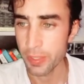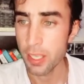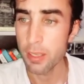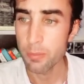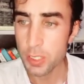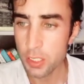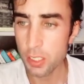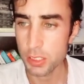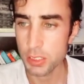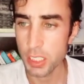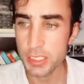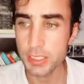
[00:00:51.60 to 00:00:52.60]
because
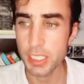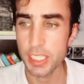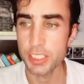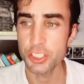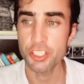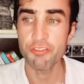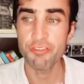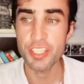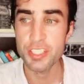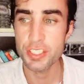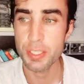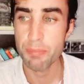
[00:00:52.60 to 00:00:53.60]
inside she
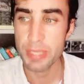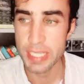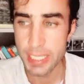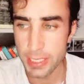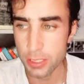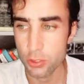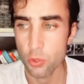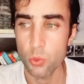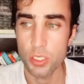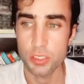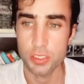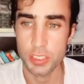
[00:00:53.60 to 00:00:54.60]
feels sympathetic
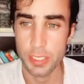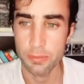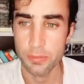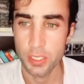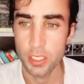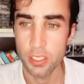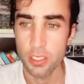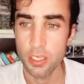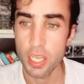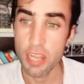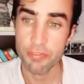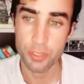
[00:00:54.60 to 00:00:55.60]
towards them.
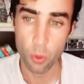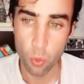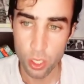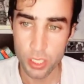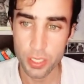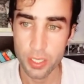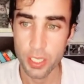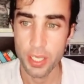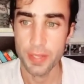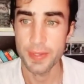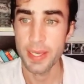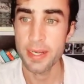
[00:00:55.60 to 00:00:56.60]
Afterward,
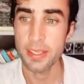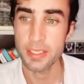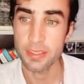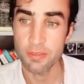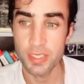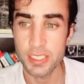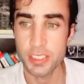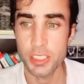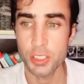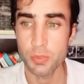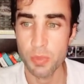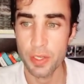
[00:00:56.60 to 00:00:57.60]
Nana
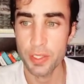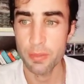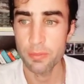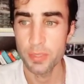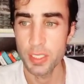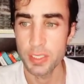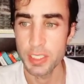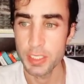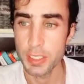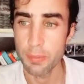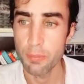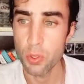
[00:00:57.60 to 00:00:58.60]
convinces Mariam that
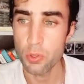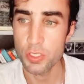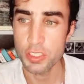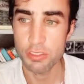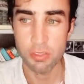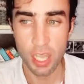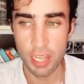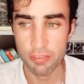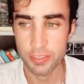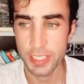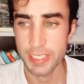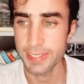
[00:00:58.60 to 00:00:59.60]
the boys
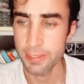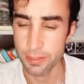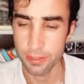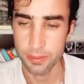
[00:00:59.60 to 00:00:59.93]
laughed at her.